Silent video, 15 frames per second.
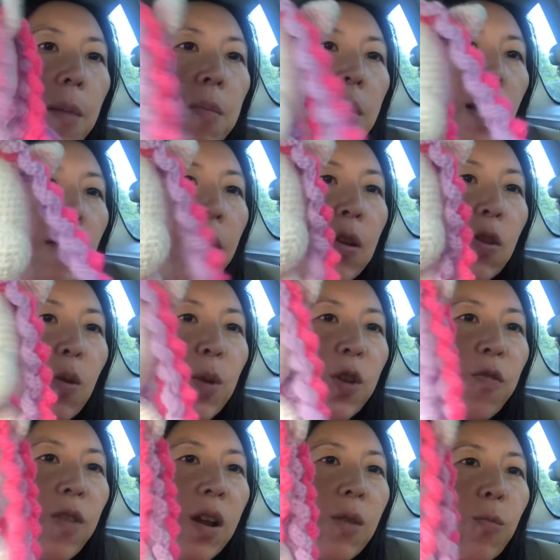having so much
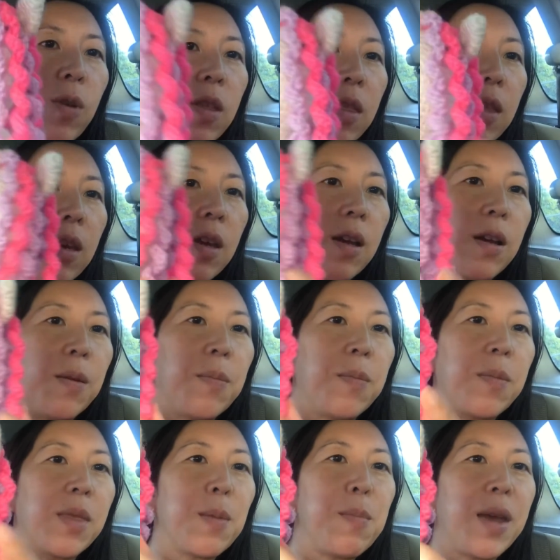fun with
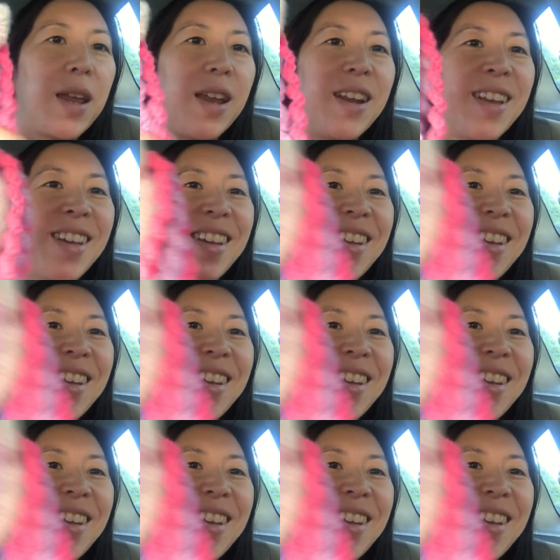the mane.